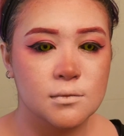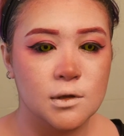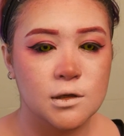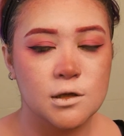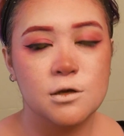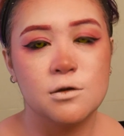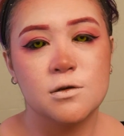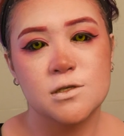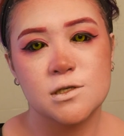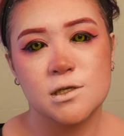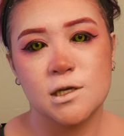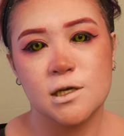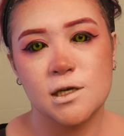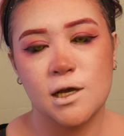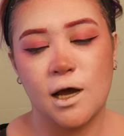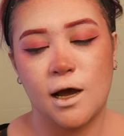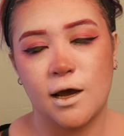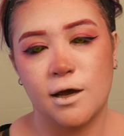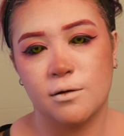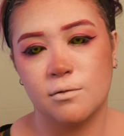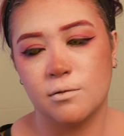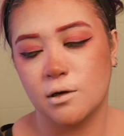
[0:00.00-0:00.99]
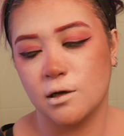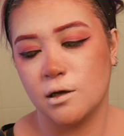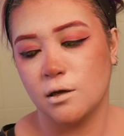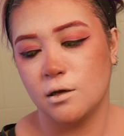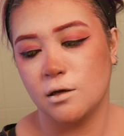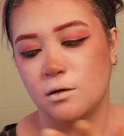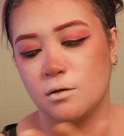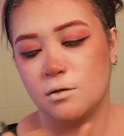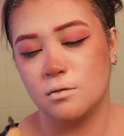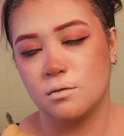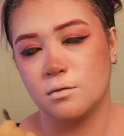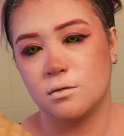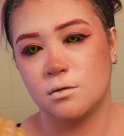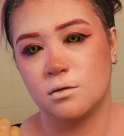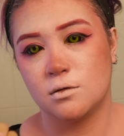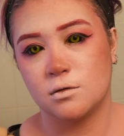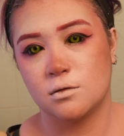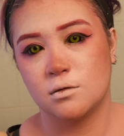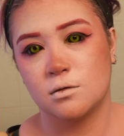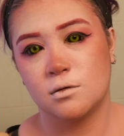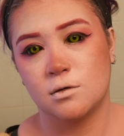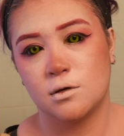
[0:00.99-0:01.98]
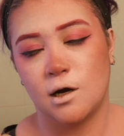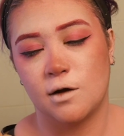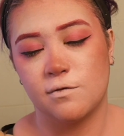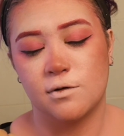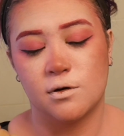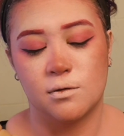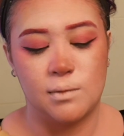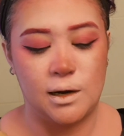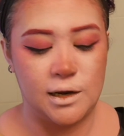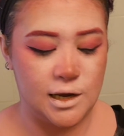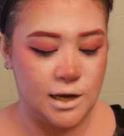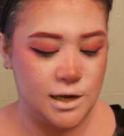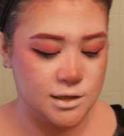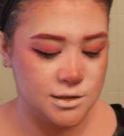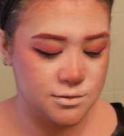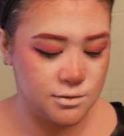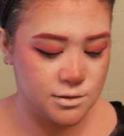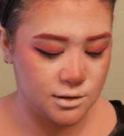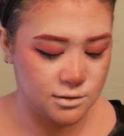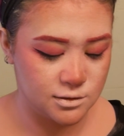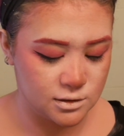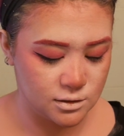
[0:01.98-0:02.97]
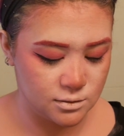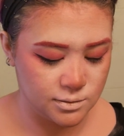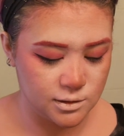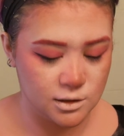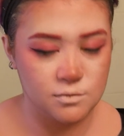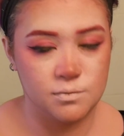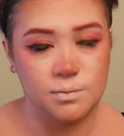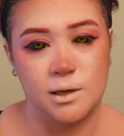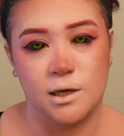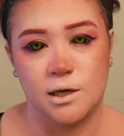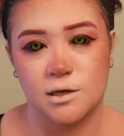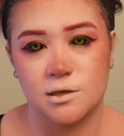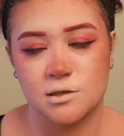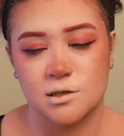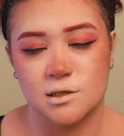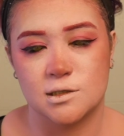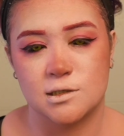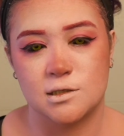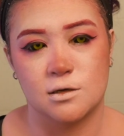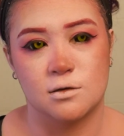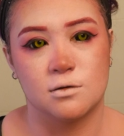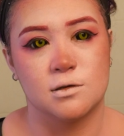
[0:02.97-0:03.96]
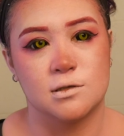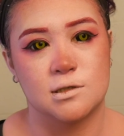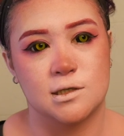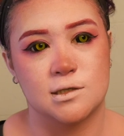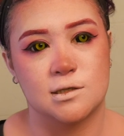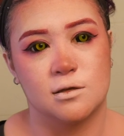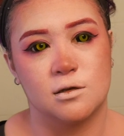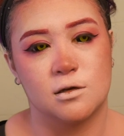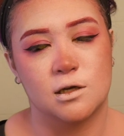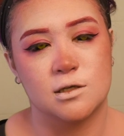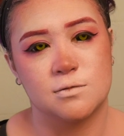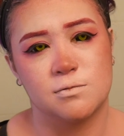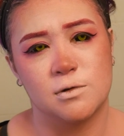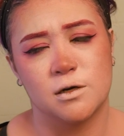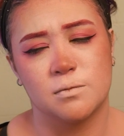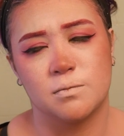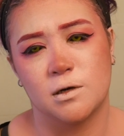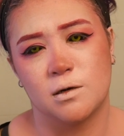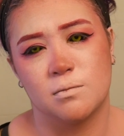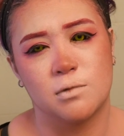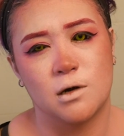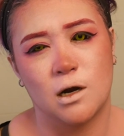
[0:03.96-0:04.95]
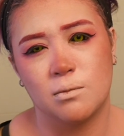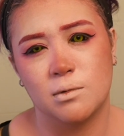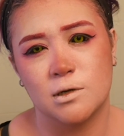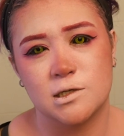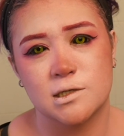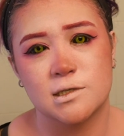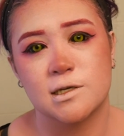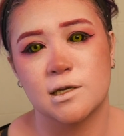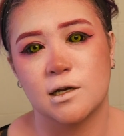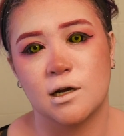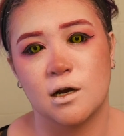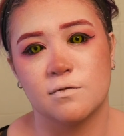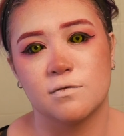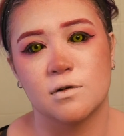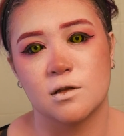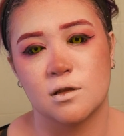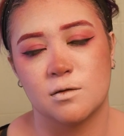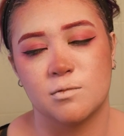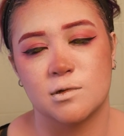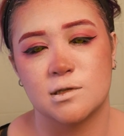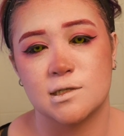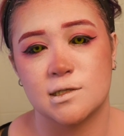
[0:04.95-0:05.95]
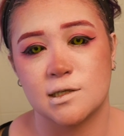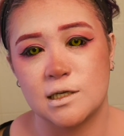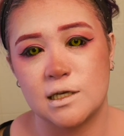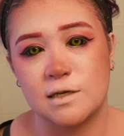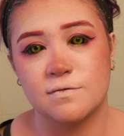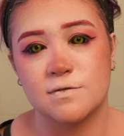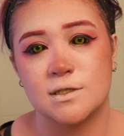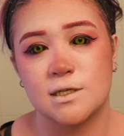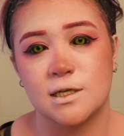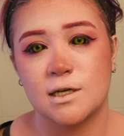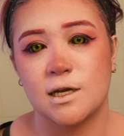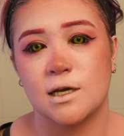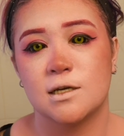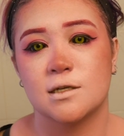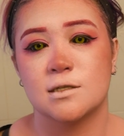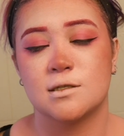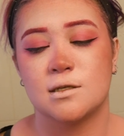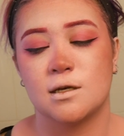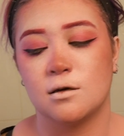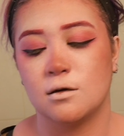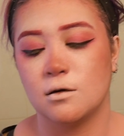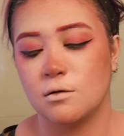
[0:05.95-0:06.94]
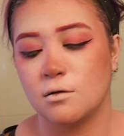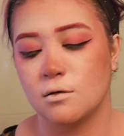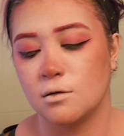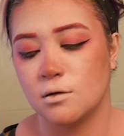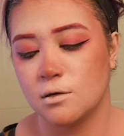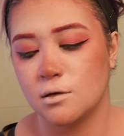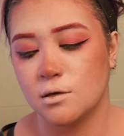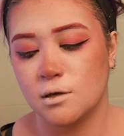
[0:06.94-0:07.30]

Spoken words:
Usually I would cover my hands with a little bit of pink just so it doesn't look as weird, but I'm probably just going to cover them with sleeves today, so.